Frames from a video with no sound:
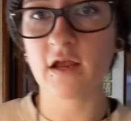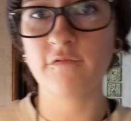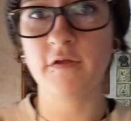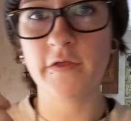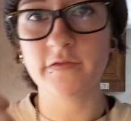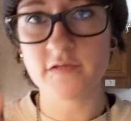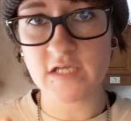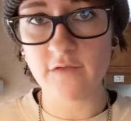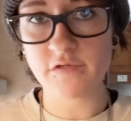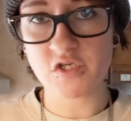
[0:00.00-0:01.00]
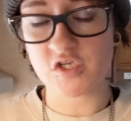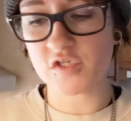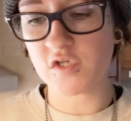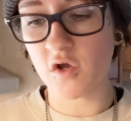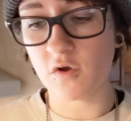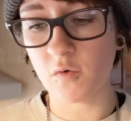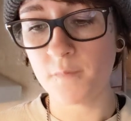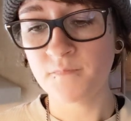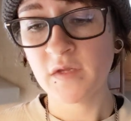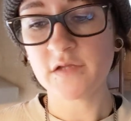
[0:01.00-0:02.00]
I feel like this knife is just
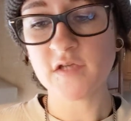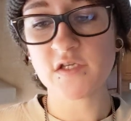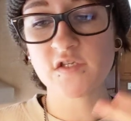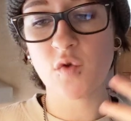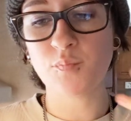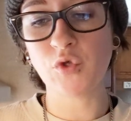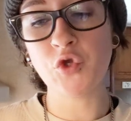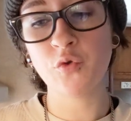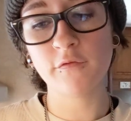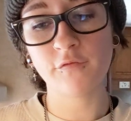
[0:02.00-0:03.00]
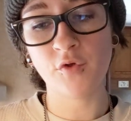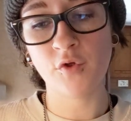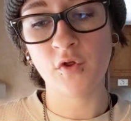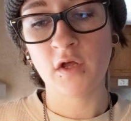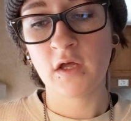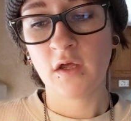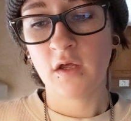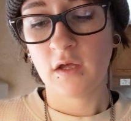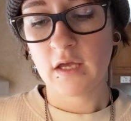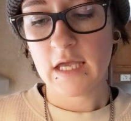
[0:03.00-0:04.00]
so it's like so beautiful
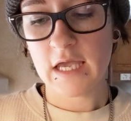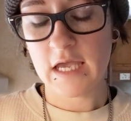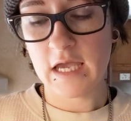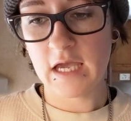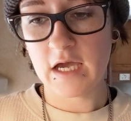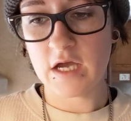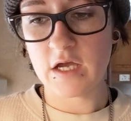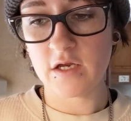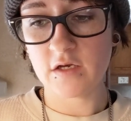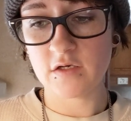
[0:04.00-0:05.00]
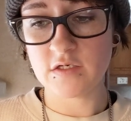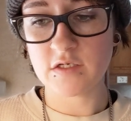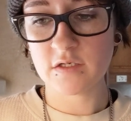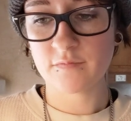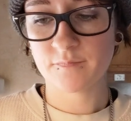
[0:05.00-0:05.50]
and